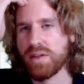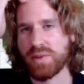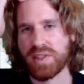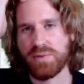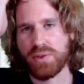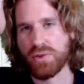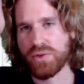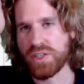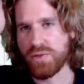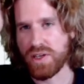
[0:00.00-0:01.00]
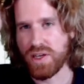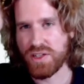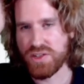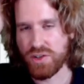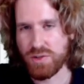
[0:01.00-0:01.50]
But if you're doing this with a
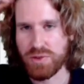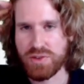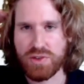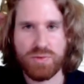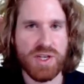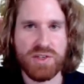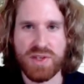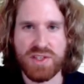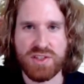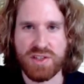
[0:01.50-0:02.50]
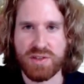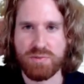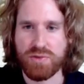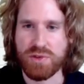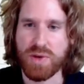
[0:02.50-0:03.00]
large document term matrix,
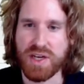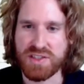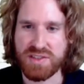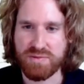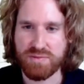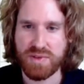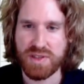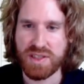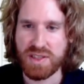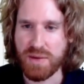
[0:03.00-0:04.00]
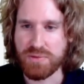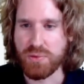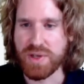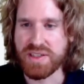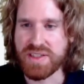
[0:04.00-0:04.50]
you might have to
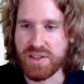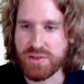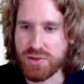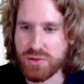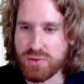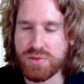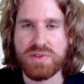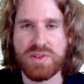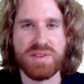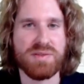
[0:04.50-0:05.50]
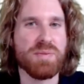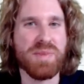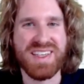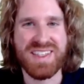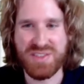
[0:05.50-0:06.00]
wait a day or two,
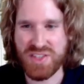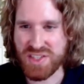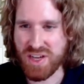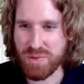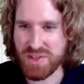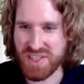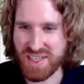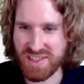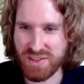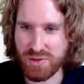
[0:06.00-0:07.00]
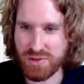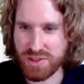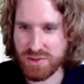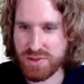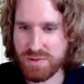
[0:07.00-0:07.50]
depending on just how much data you're going to use.